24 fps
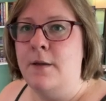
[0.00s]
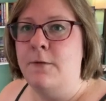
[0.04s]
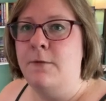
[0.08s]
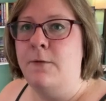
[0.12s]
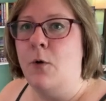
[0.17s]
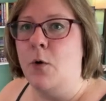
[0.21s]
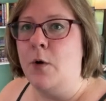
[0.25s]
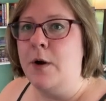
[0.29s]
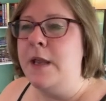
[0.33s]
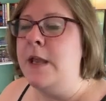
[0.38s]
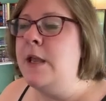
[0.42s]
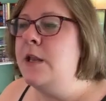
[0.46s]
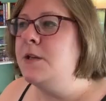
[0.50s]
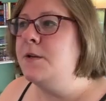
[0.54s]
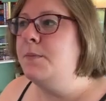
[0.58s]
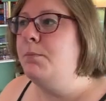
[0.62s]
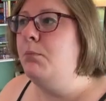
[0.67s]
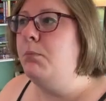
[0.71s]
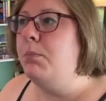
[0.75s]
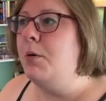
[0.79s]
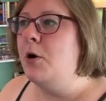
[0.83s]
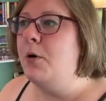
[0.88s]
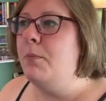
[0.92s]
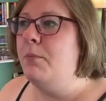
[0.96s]
for each
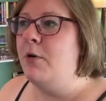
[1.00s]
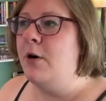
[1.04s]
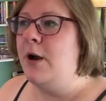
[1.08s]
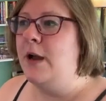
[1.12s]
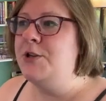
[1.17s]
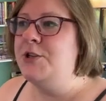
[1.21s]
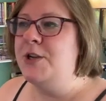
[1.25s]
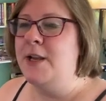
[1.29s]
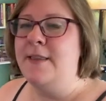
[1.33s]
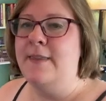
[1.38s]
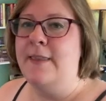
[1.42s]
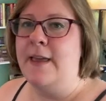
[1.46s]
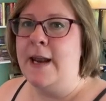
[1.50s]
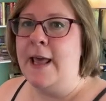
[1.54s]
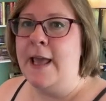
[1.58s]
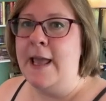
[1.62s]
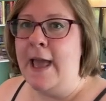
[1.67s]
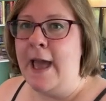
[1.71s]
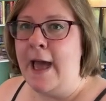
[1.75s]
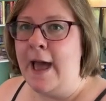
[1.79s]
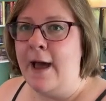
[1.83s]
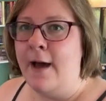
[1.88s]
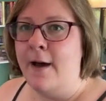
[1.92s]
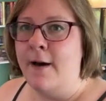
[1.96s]
book project that I
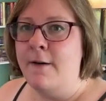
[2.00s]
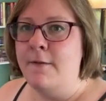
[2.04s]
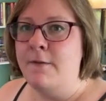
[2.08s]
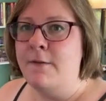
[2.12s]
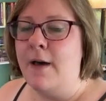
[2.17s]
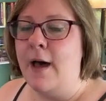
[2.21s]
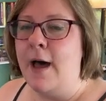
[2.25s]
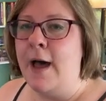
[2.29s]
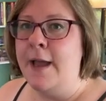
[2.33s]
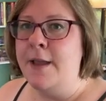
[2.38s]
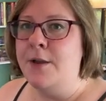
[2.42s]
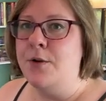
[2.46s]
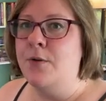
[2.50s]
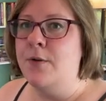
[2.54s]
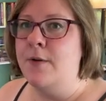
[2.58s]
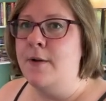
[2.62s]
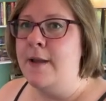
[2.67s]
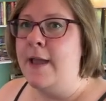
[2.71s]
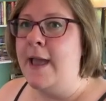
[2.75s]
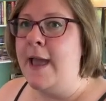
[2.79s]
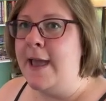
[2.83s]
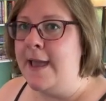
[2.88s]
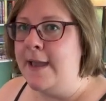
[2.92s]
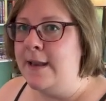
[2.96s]
have, I
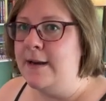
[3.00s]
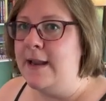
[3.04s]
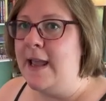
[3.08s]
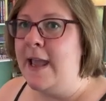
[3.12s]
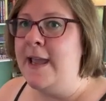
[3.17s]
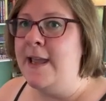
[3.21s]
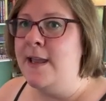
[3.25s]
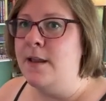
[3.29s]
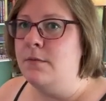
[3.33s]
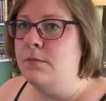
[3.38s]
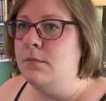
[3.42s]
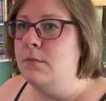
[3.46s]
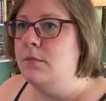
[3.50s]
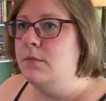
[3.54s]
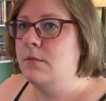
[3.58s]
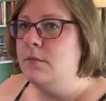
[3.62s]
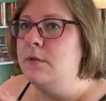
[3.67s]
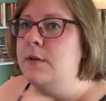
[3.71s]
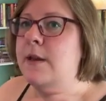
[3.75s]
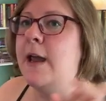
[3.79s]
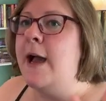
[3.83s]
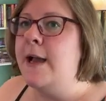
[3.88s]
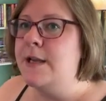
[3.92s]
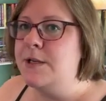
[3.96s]
create a
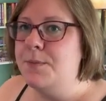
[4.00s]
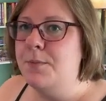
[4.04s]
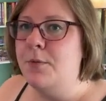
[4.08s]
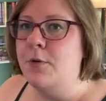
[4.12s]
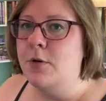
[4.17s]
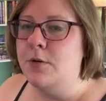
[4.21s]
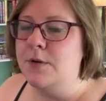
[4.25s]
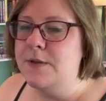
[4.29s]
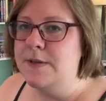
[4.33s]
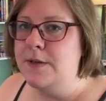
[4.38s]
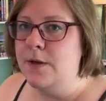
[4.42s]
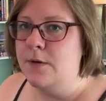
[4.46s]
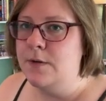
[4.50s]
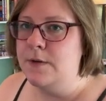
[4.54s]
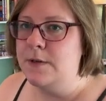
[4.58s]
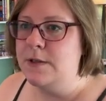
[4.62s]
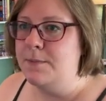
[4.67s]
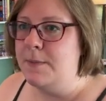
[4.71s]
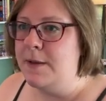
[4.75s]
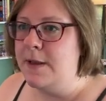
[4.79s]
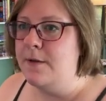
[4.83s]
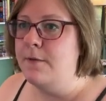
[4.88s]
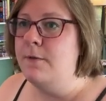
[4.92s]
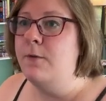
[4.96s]
dashboard, so to
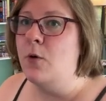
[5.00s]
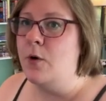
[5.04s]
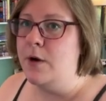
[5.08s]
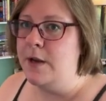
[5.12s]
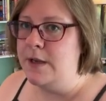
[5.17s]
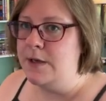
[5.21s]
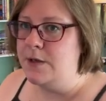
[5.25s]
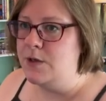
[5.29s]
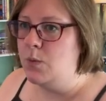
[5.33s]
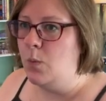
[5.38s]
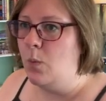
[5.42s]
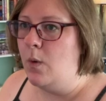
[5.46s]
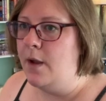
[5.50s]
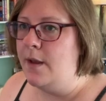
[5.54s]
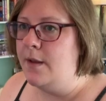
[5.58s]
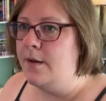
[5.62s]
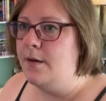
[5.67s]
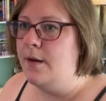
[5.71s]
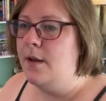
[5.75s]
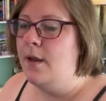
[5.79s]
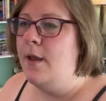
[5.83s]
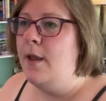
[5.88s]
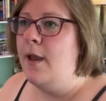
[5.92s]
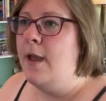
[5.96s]
speak, for each
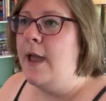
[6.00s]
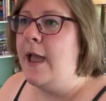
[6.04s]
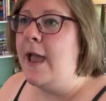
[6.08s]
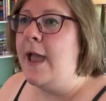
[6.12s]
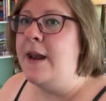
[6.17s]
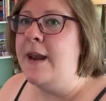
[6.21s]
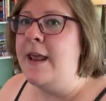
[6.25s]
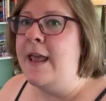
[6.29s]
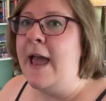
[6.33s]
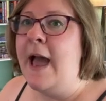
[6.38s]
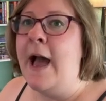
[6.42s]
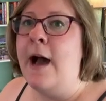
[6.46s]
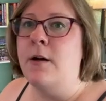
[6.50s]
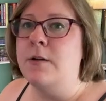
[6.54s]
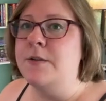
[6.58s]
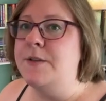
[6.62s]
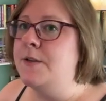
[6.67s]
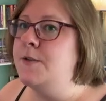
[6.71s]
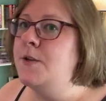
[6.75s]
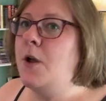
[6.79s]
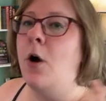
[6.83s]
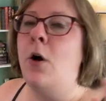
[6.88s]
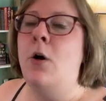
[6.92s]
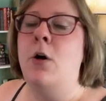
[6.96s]
one. And it
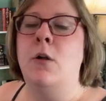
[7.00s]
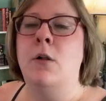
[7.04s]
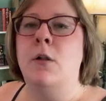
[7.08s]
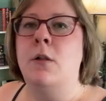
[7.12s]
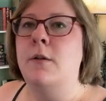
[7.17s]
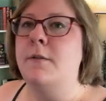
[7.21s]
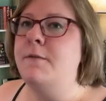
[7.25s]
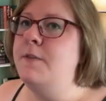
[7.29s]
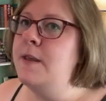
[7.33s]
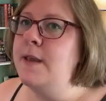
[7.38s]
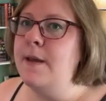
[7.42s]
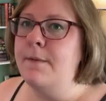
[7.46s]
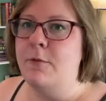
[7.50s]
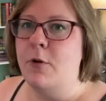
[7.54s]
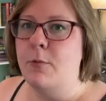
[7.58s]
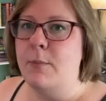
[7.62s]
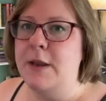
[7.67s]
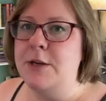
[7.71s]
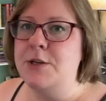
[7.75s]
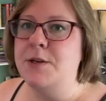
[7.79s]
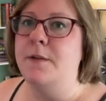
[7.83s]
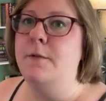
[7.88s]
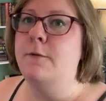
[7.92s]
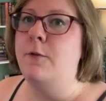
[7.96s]
houses all of the
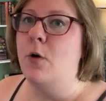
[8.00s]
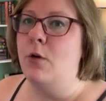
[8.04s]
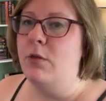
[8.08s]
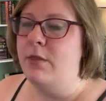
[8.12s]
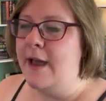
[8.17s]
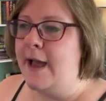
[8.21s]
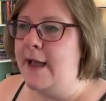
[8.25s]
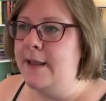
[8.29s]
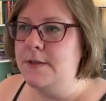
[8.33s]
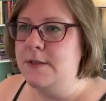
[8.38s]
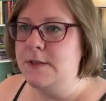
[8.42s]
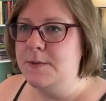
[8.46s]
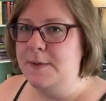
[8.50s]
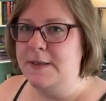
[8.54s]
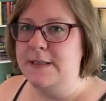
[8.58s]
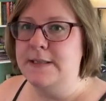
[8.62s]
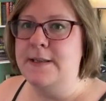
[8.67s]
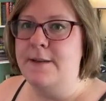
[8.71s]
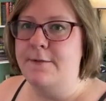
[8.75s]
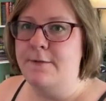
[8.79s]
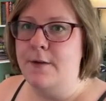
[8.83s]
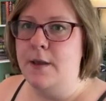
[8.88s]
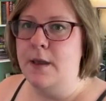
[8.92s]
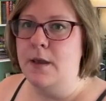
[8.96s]
information for that
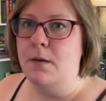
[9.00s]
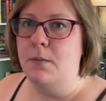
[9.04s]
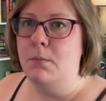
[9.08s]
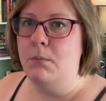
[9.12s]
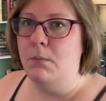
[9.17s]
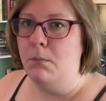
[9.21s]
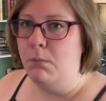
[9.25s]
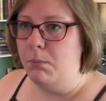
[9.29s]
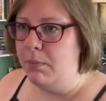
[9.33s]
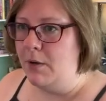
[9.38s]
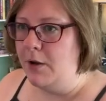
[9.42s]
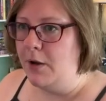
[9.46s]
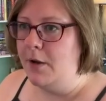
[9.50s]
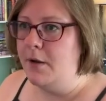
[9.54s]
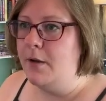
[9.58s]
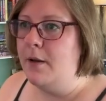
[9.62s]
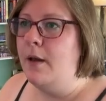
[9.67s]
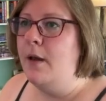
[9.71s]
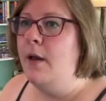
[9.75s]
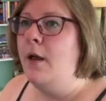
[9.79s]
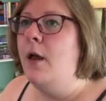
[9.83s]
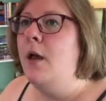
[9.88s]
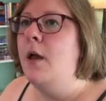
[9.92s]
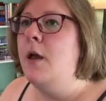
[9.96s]
specific book.
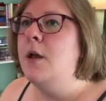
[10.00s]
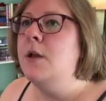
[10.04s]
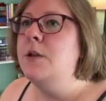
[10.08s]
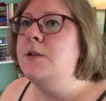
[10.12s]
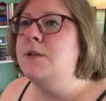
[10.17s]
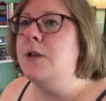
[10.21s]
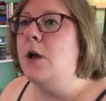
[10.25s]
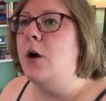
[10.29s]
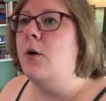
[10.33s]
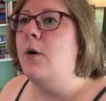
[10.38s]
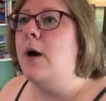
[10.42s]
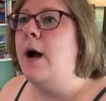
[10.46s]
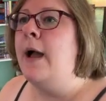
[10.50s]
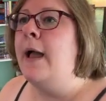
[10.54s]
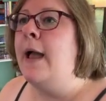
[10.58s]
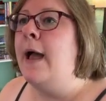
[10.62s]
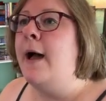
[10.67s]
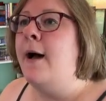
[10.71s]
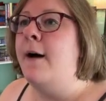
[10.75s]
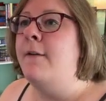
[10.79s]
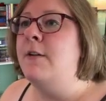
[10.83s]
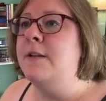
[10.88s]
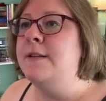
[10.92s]
So I have a